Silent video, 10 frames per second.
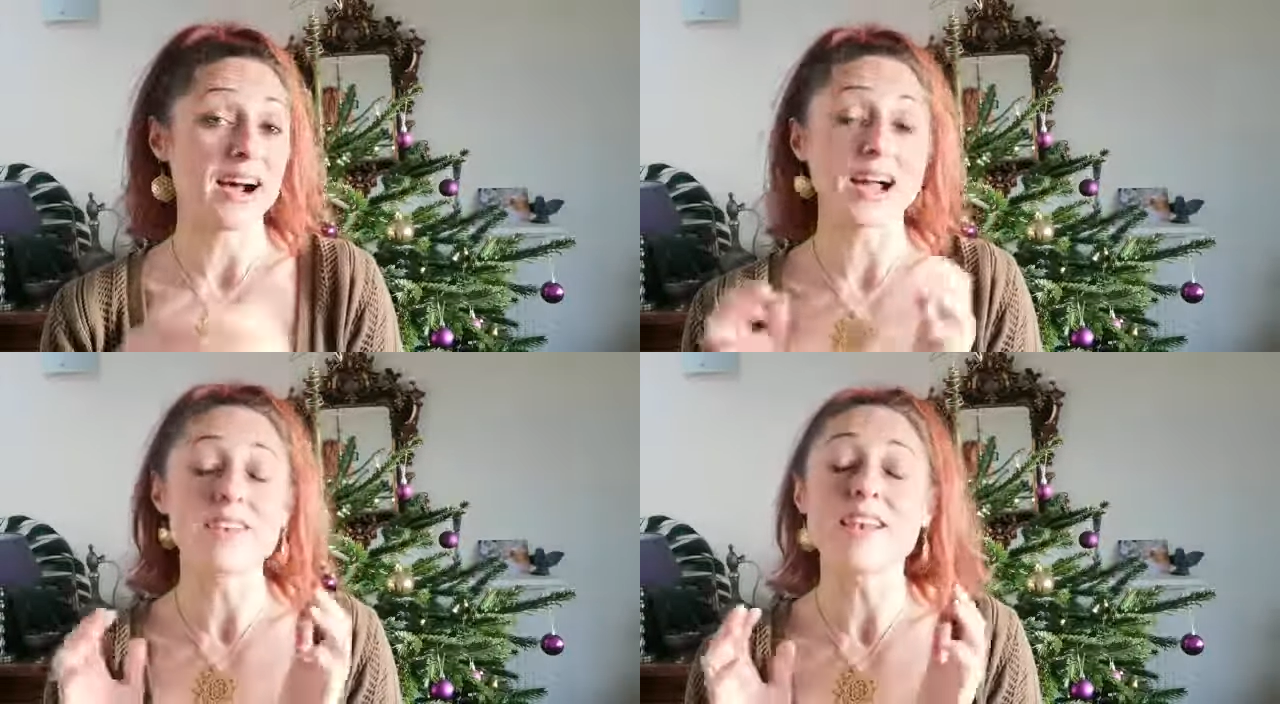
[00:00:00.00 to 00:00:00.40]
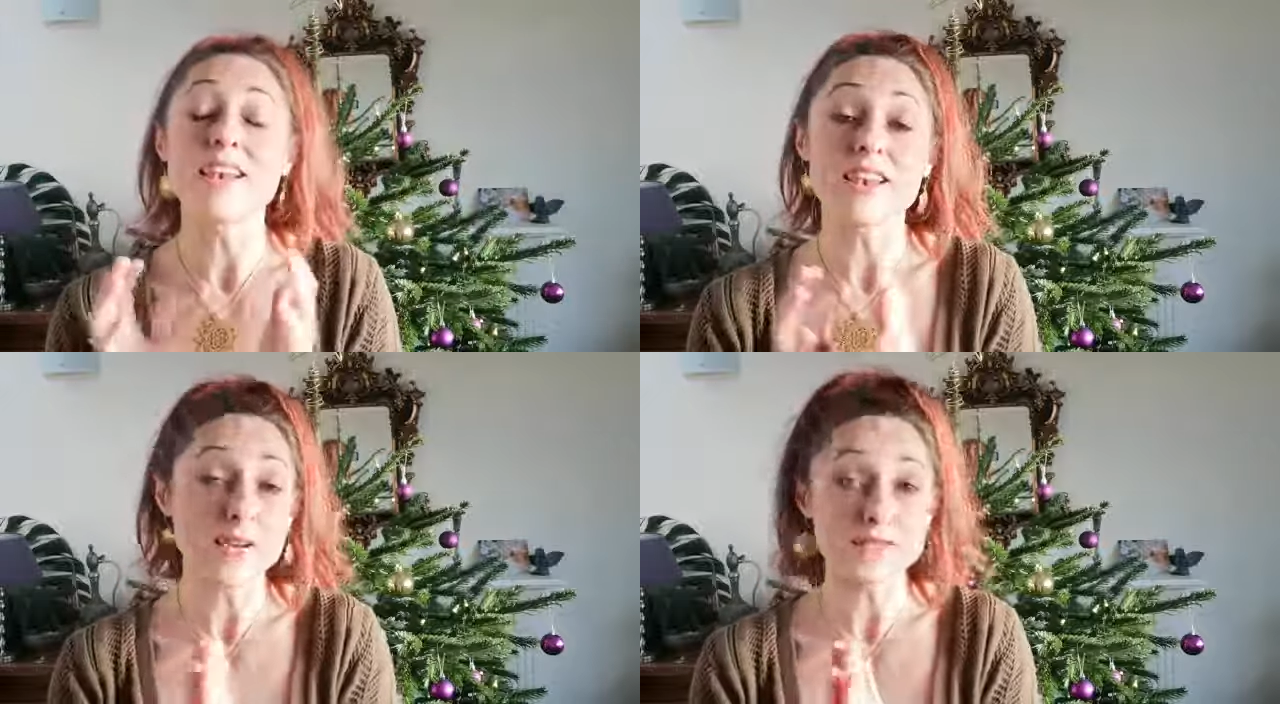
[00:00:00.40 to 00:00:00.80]
I'd
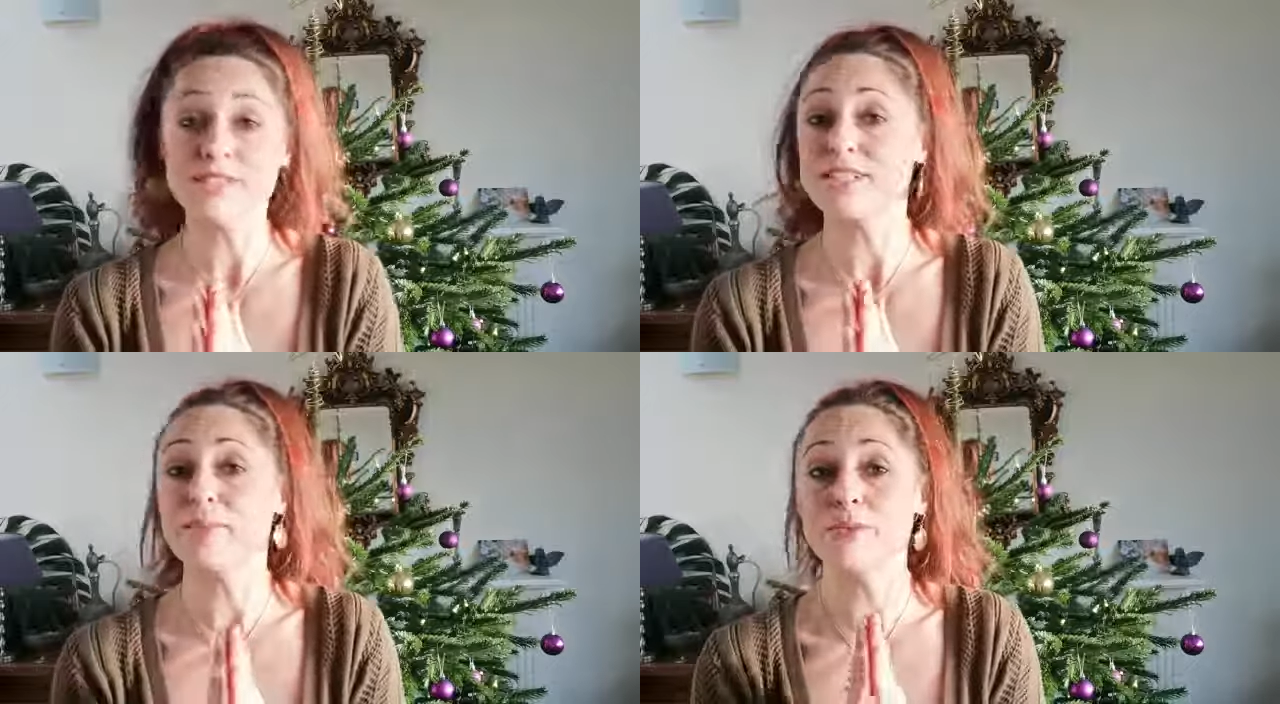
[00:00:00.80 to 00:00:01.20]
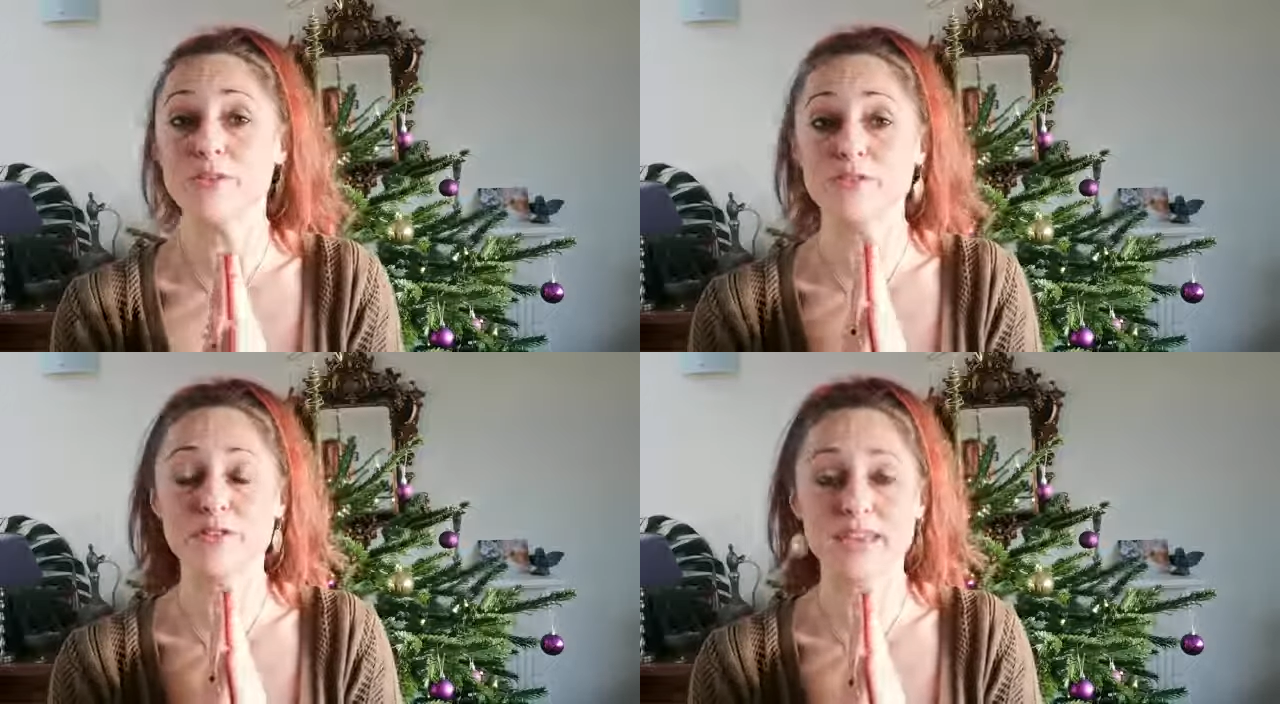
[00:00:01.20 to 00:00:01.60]
love to see
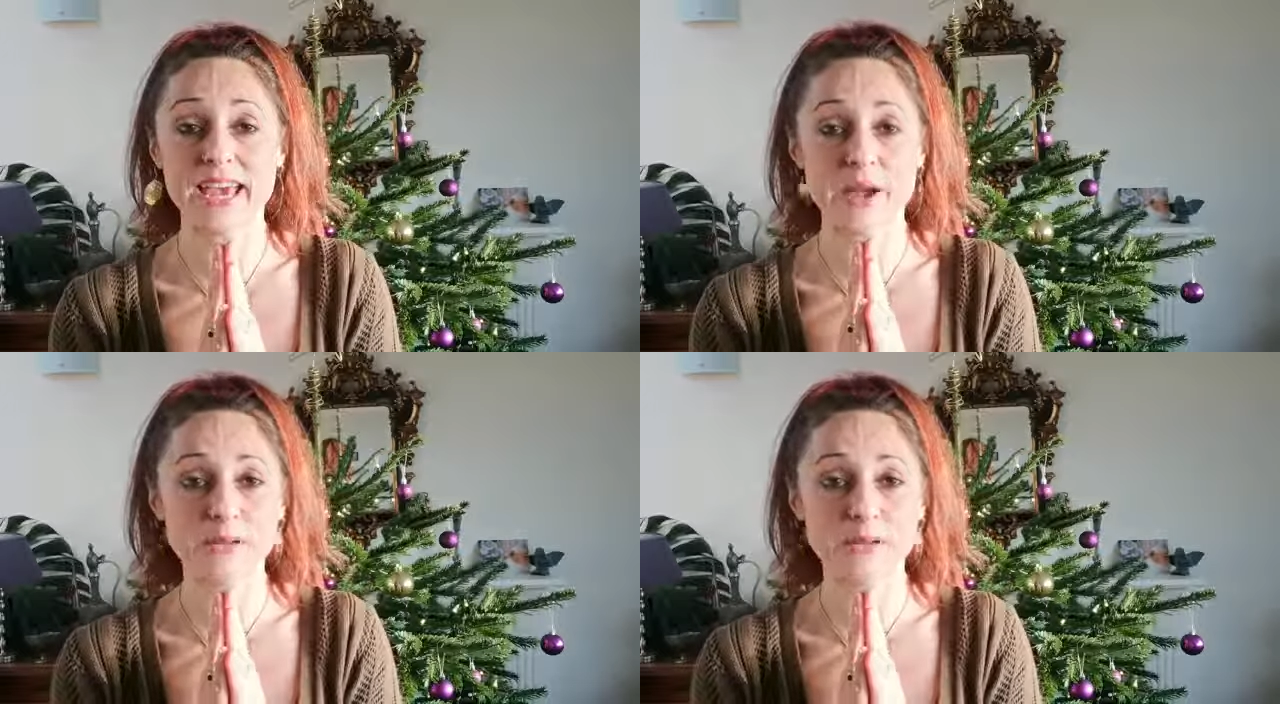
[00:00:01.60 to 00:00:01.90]
more of you there.